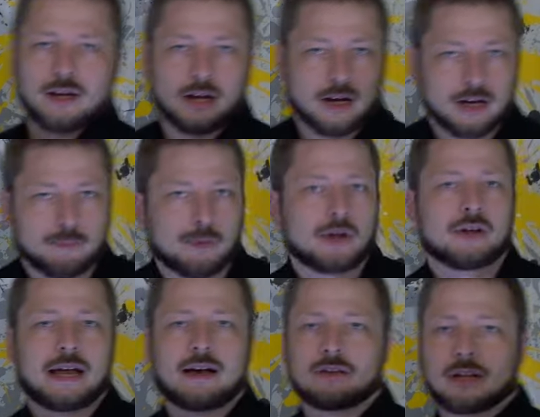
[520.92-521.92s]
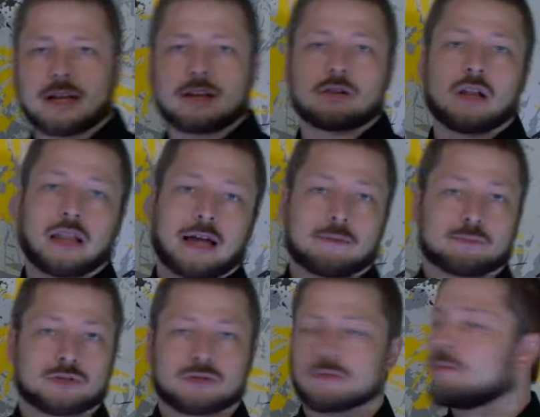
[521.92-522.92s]
It burned down and
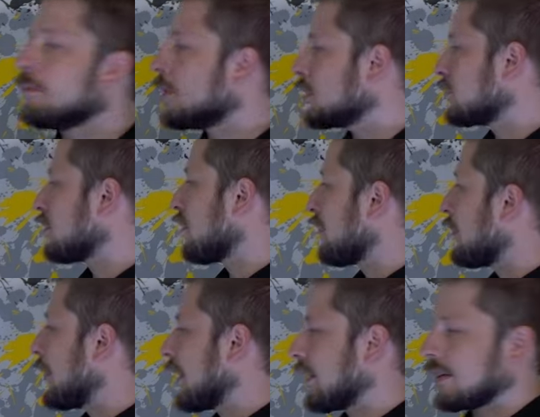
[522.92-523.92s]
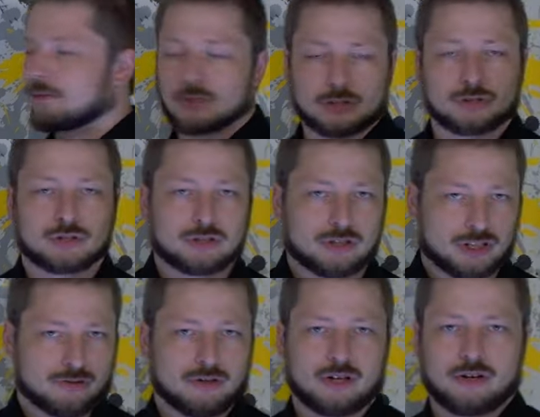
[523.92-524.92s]
collapsed. Most of the building was
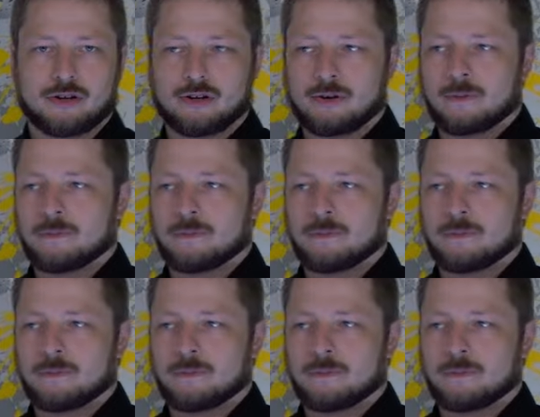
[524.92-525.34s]
destroyed.